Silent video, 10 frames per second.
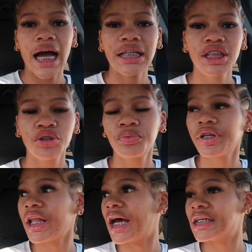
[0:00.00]
I just
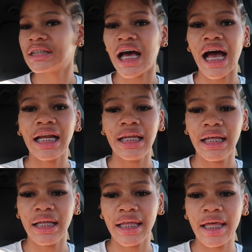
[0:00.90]
realized I
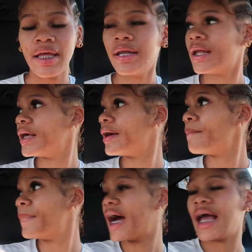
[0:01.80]
didn't get
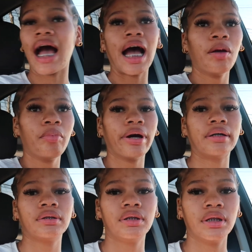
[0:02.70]
my
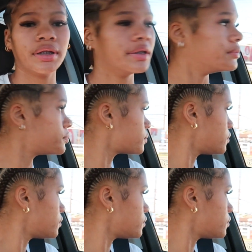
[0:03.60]
eyebrows done.